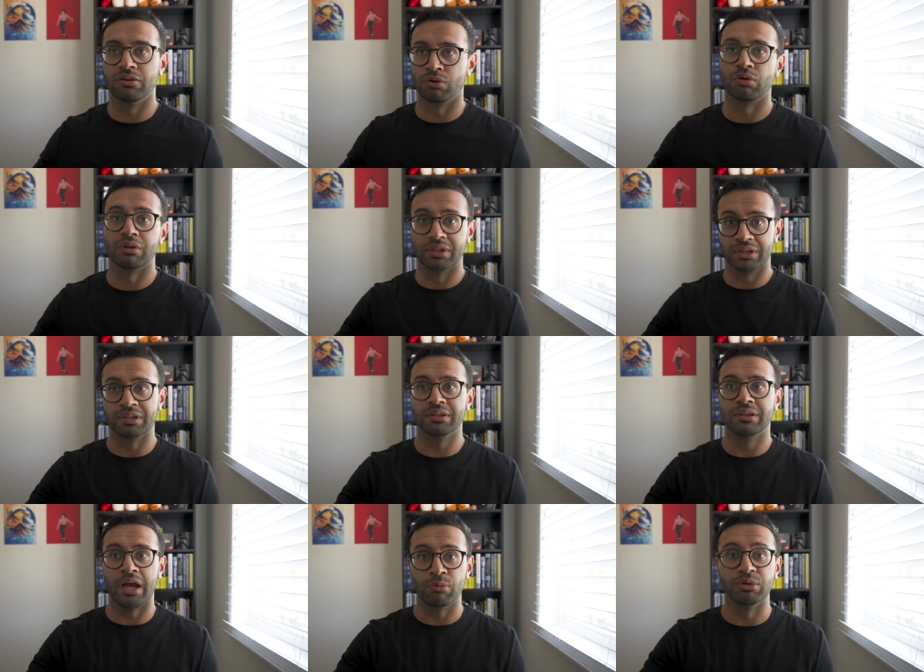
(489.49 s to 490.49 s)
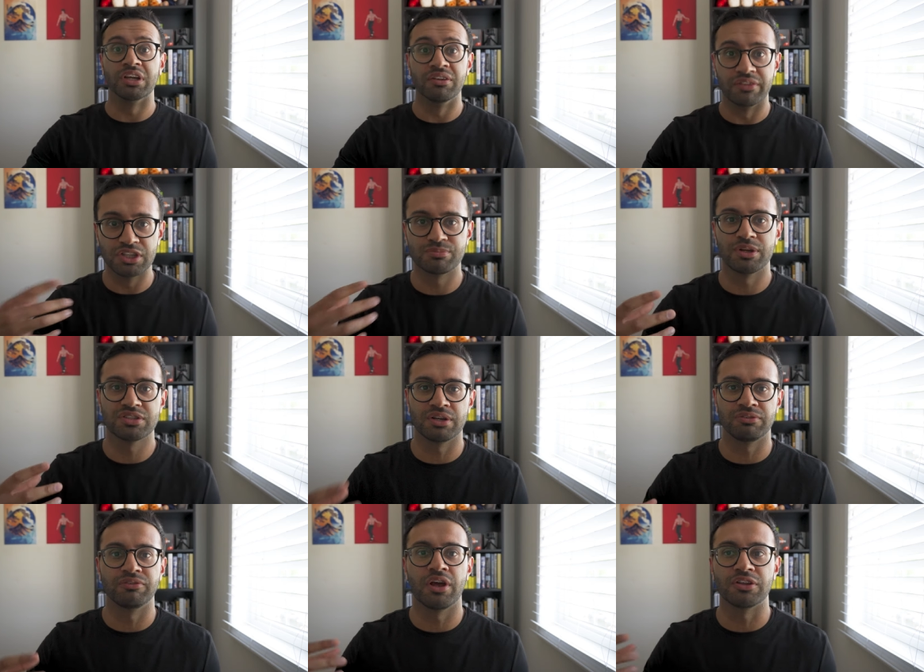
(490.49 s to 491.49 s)
or I would convince
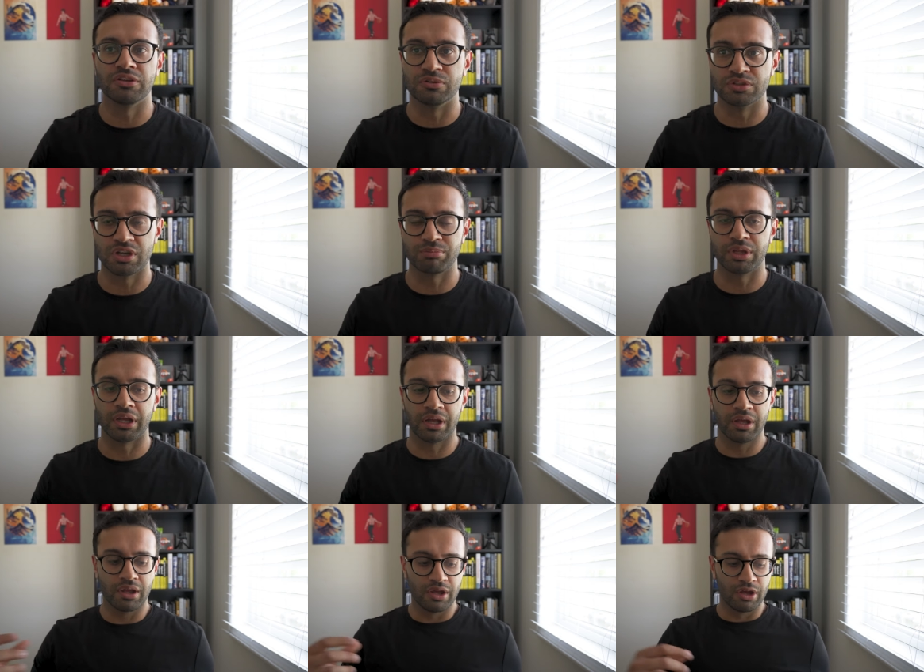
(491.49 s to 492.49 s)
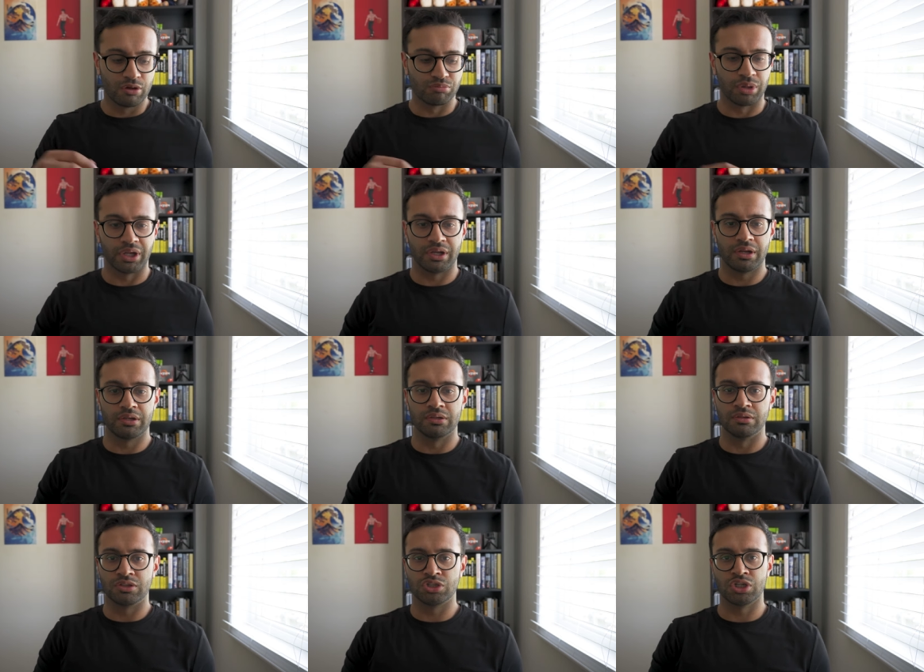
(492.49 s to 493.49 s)
myself of not to do something. But
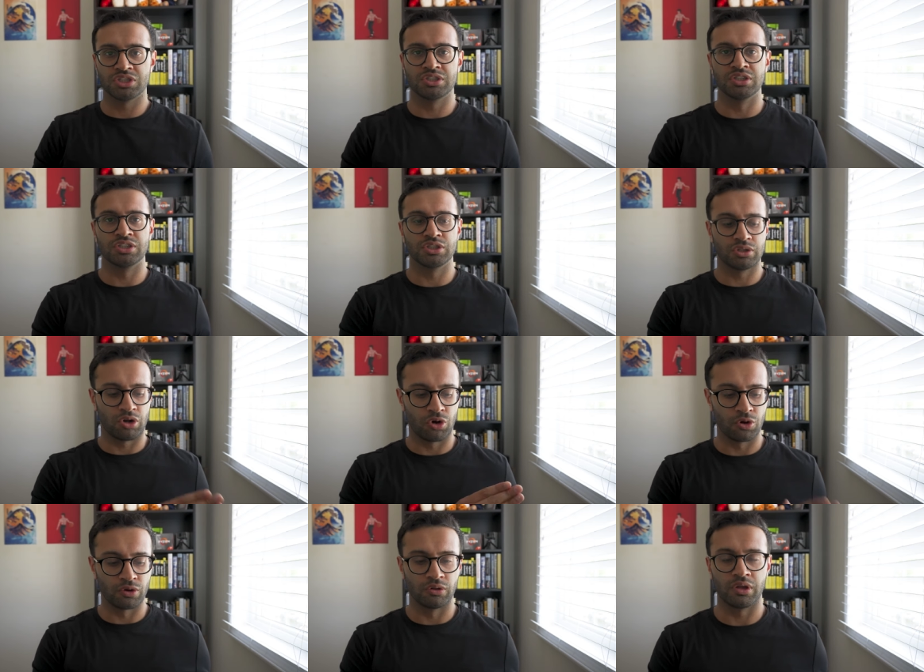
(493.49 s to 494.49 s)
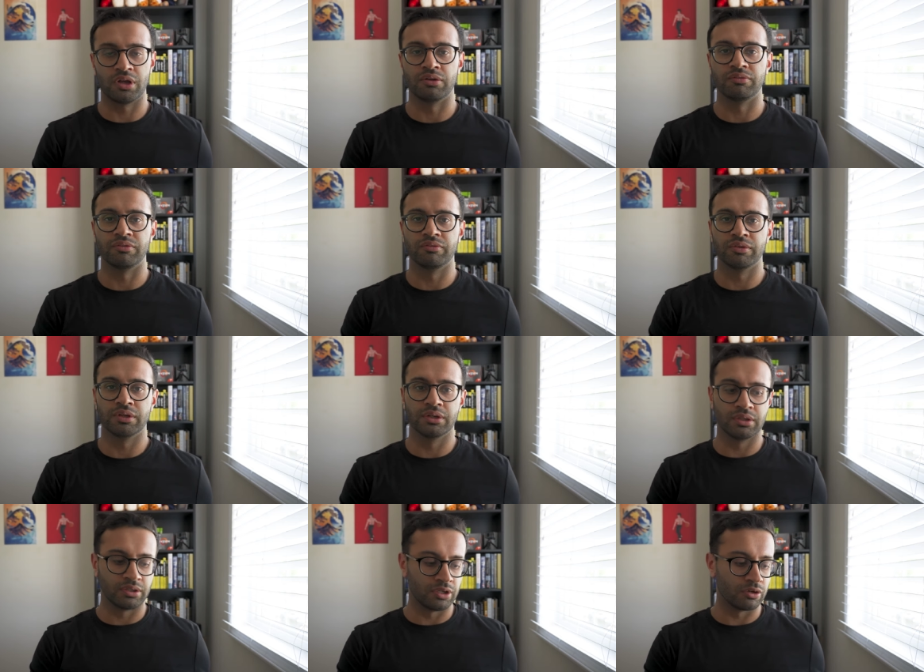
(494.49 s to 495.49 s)
just this hurdle of,
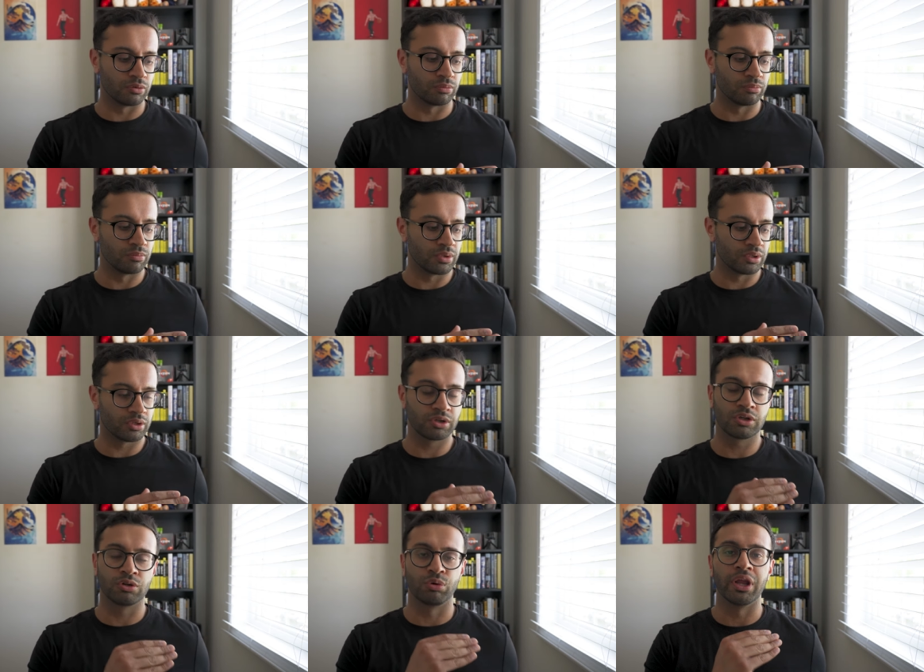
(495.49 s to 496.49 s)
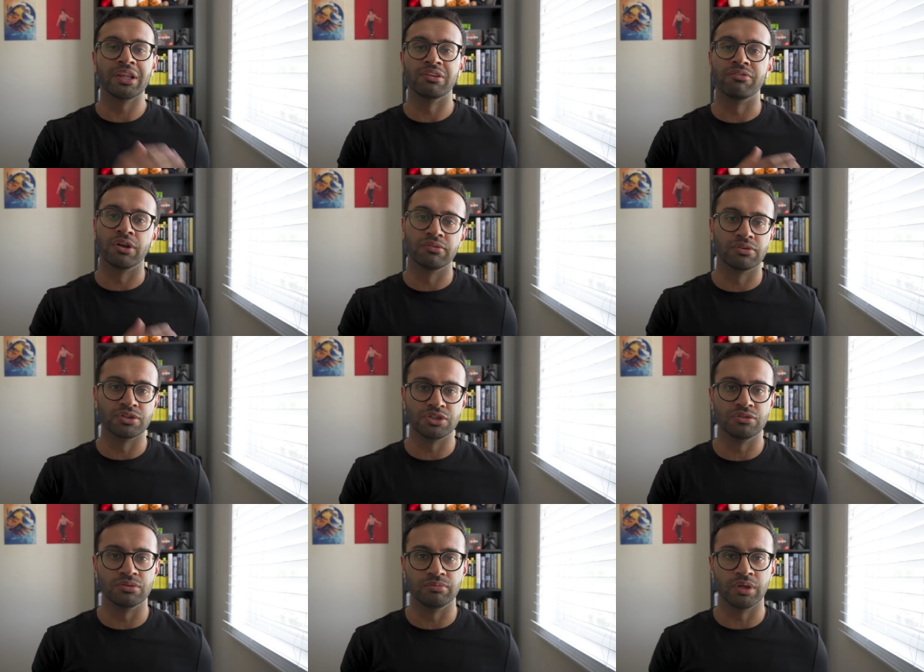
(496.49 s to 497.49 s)
you know, creating the very
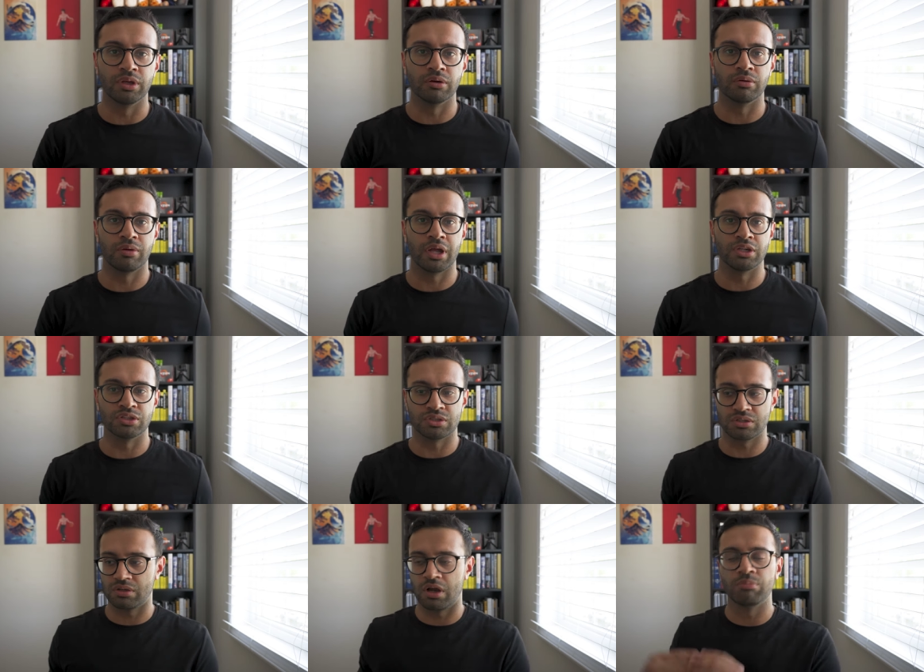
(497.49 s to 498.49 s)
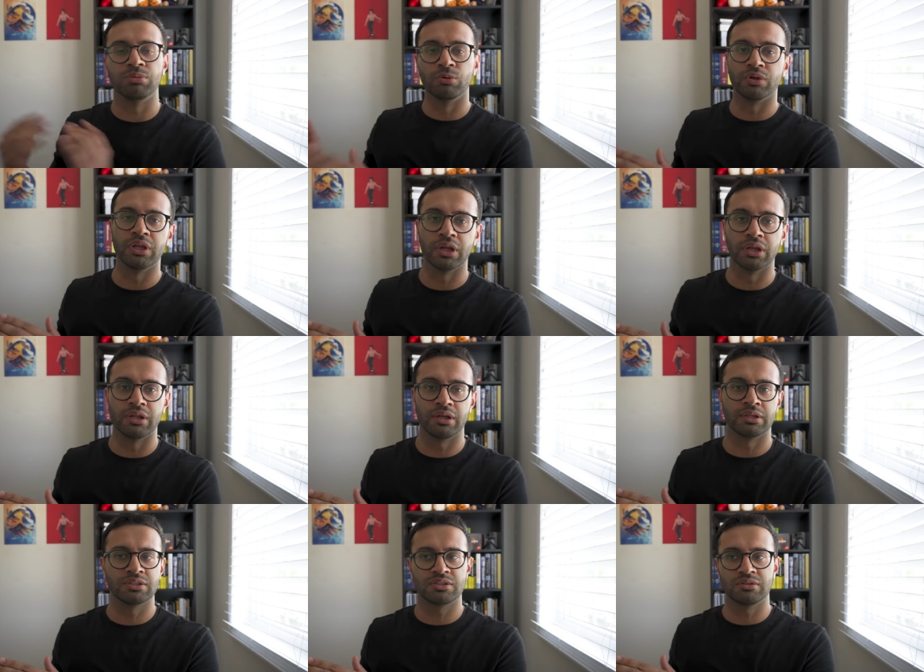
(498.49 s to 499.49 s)
first YouTube video and just uploading it,
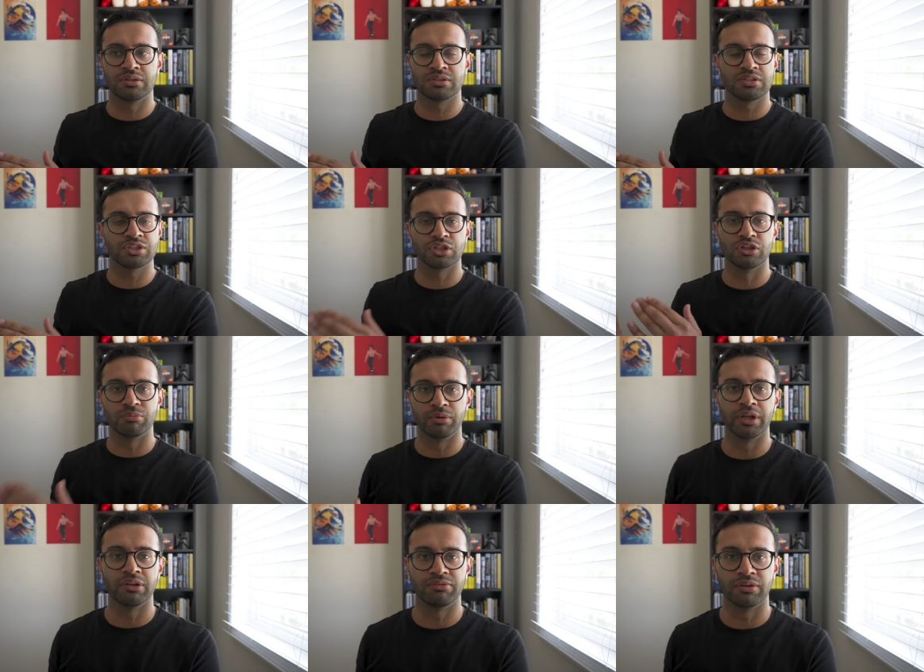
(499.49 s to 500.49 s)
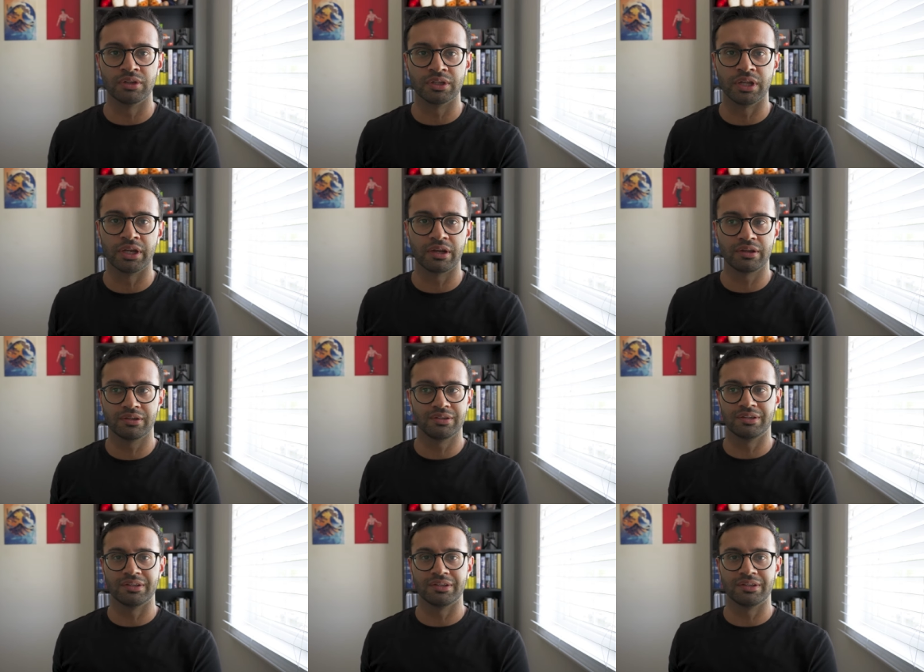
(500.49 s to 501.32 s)
it's it's such a liberating feeling. Like